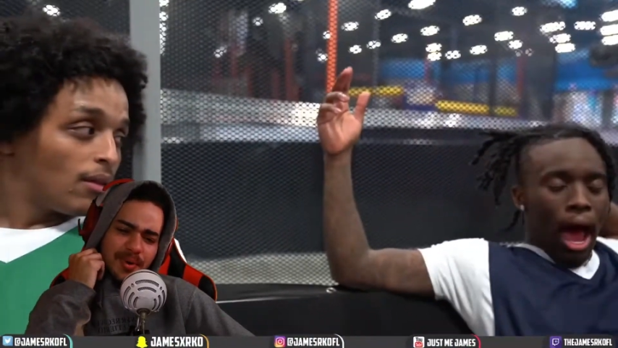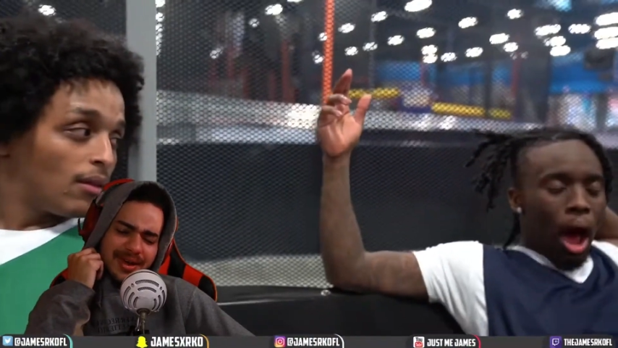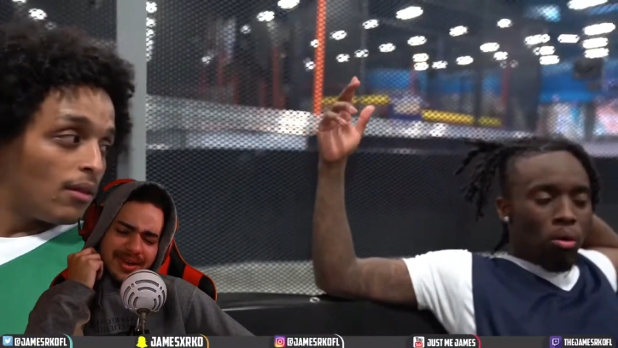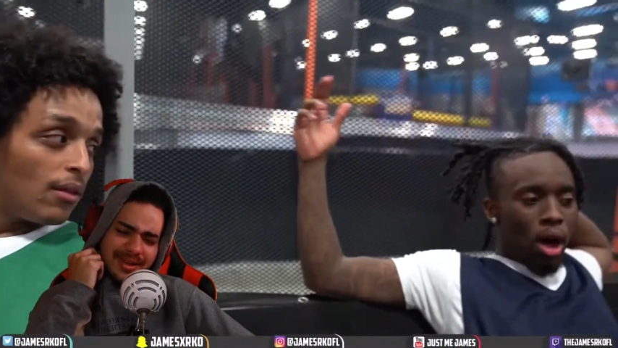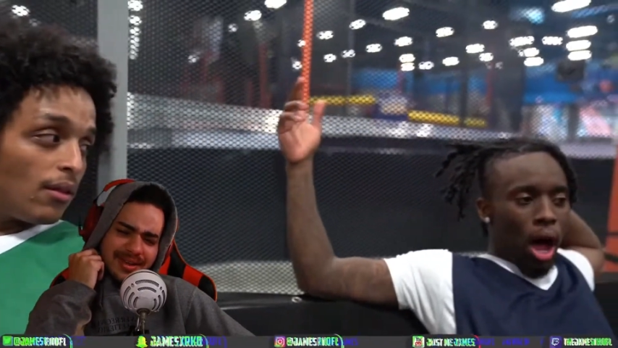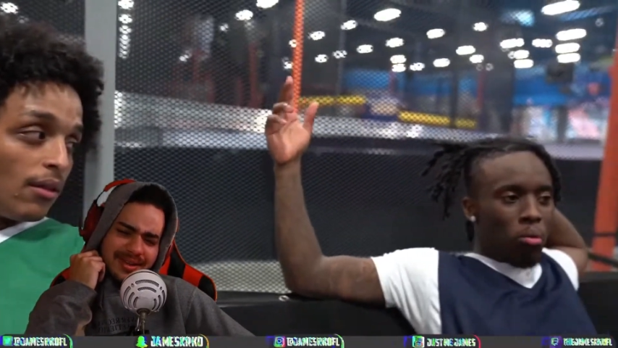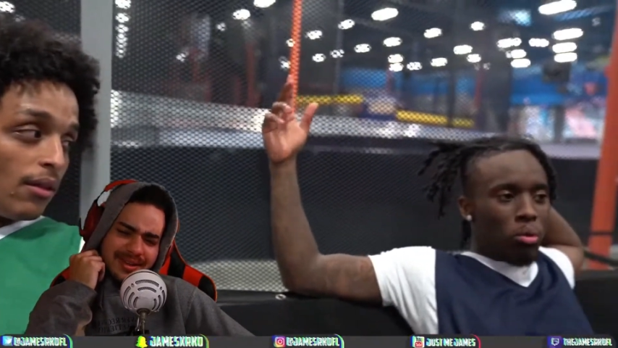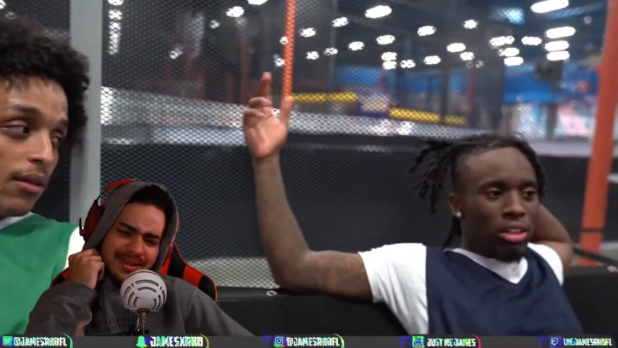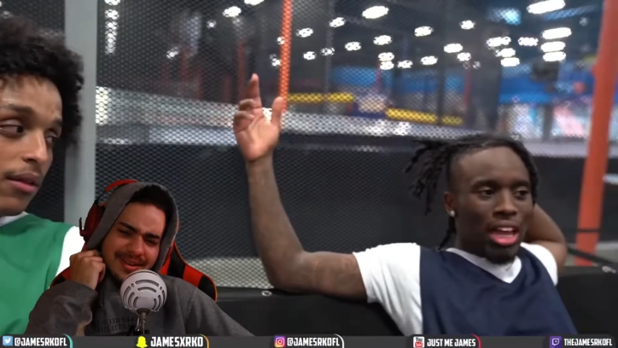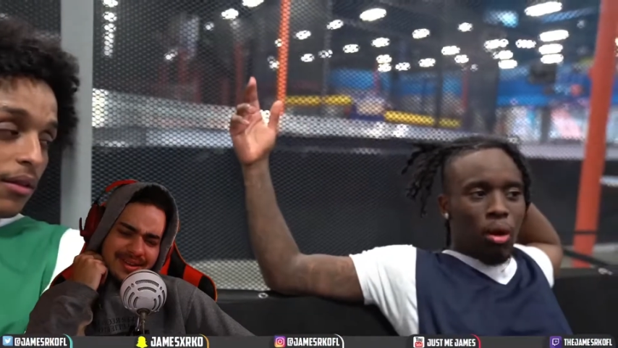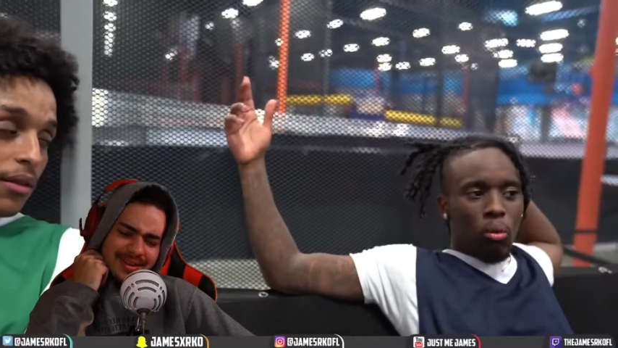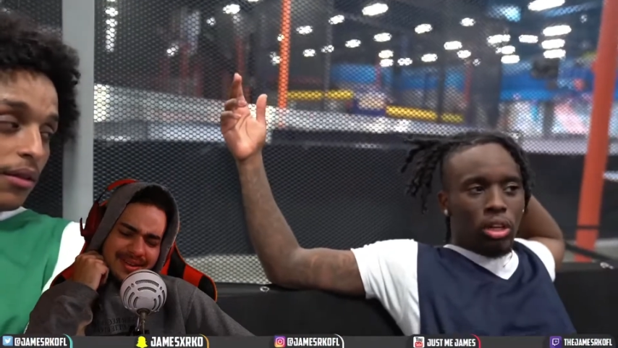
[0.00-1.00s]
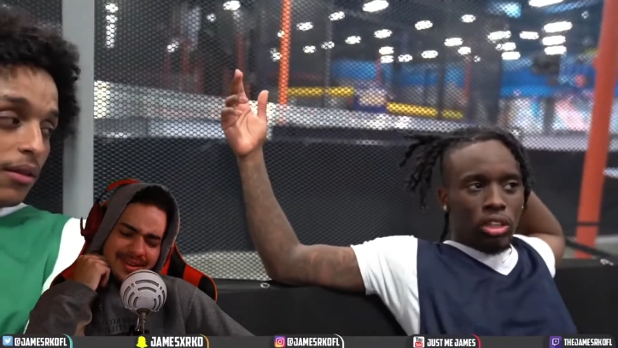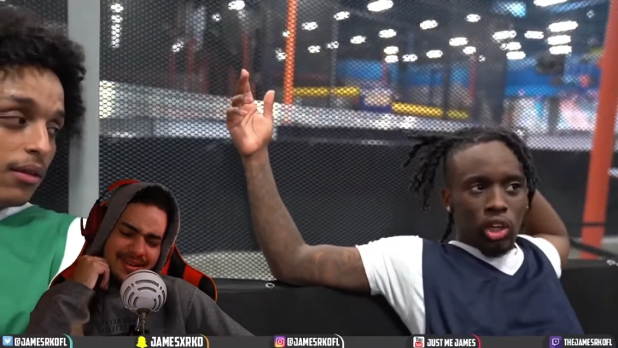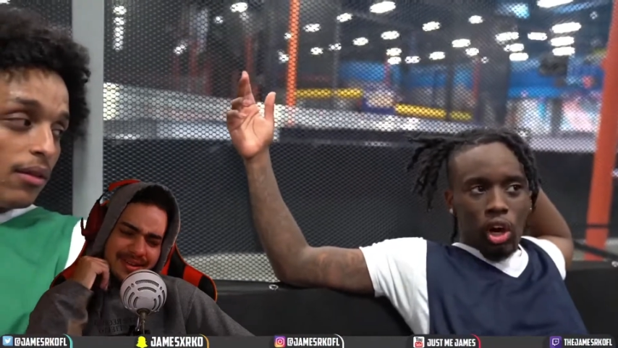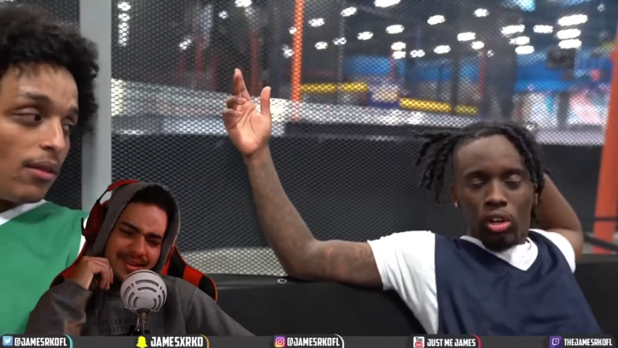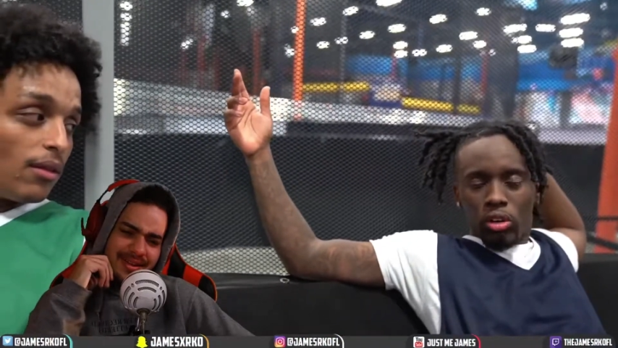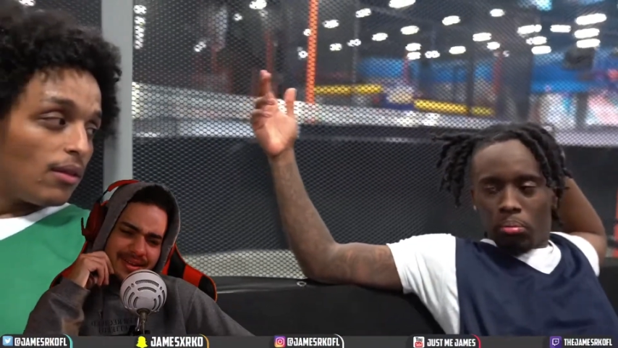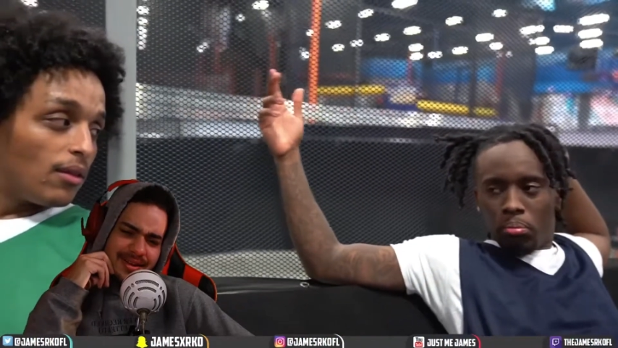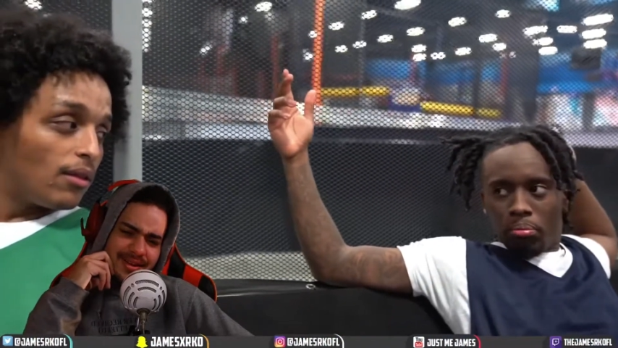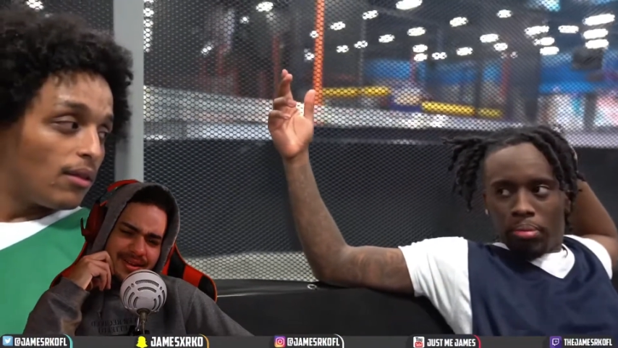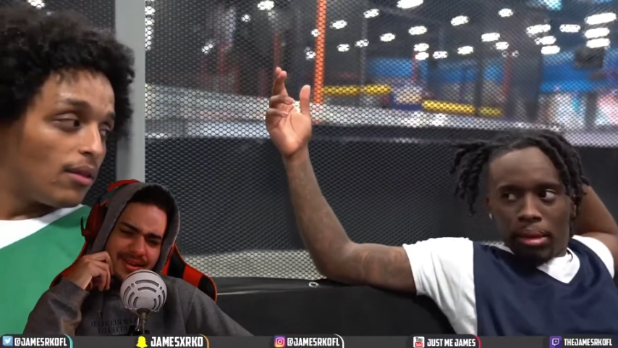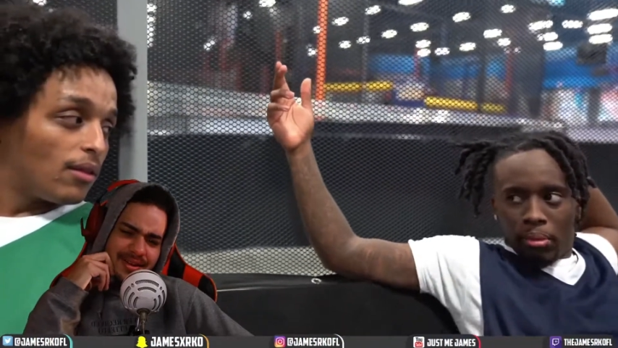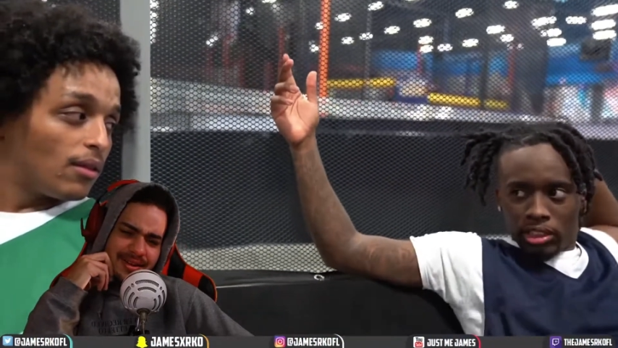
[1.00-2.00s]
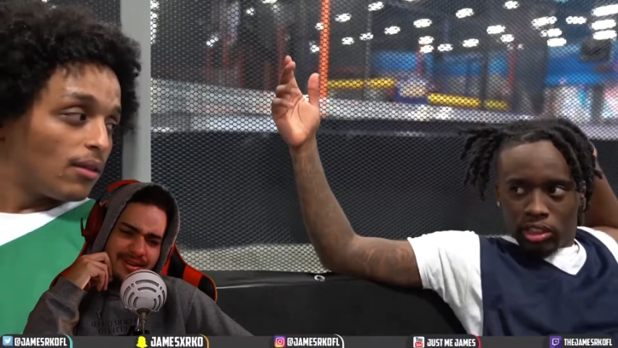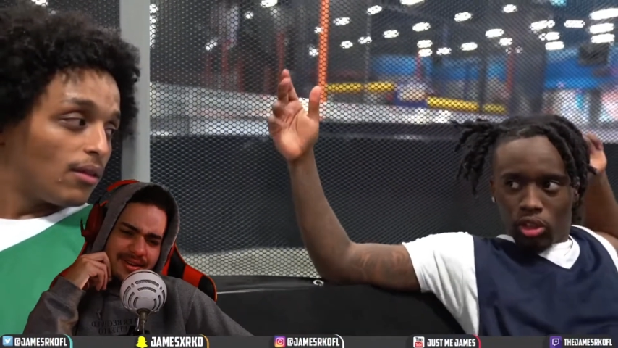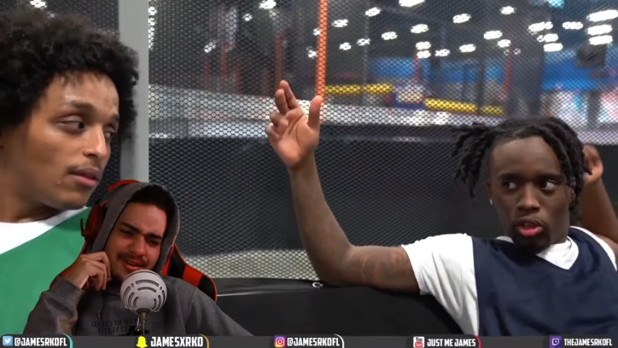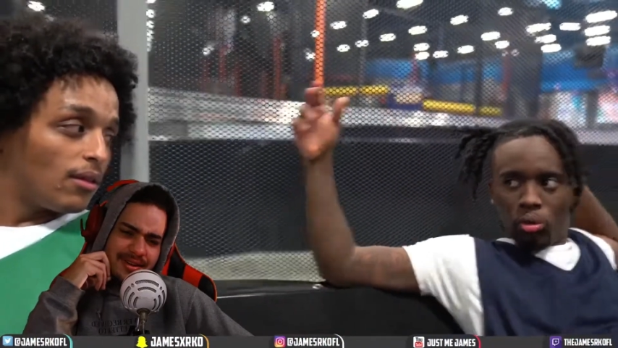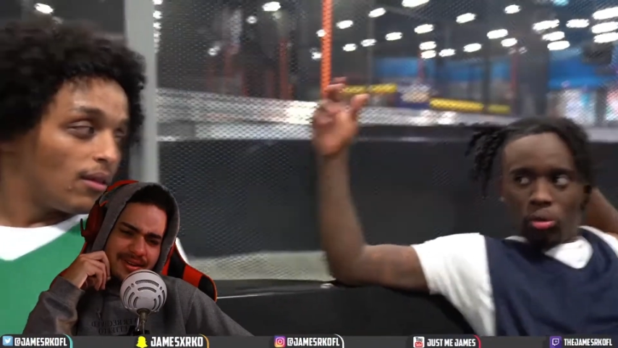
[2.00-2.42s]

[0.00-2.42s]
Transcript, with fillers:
Speaker 1: what? I, I would not want to dunk like my shit on